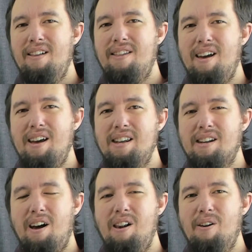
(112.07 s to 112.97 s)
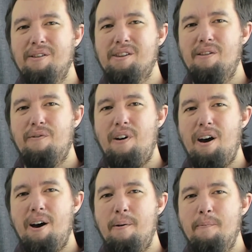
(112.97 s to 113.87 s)
there's a lot of
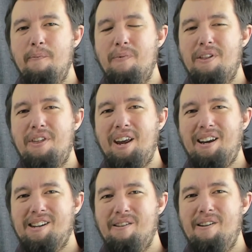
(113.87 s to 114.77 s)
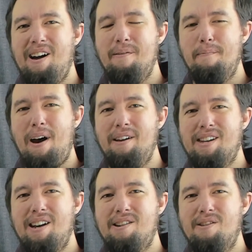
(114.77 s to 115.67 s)
um, things about
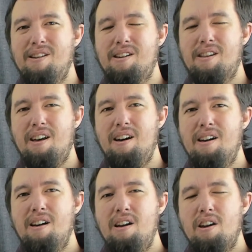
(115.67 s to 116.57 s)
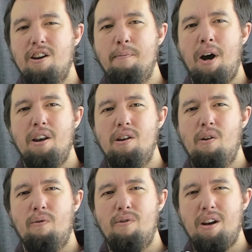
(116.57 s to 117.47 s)
Tetris that you might
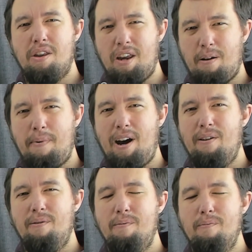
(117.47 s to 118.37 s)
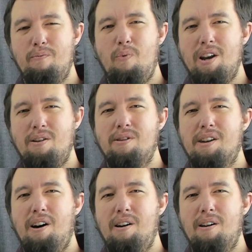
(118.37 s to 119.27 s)
not really think about when you
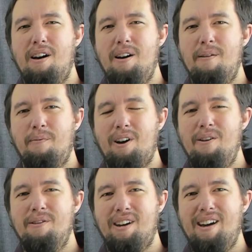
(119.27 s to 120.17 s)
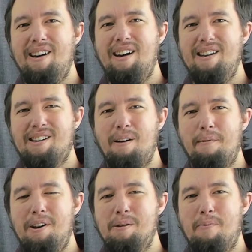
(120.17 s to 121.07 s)
start um, coding it and coming into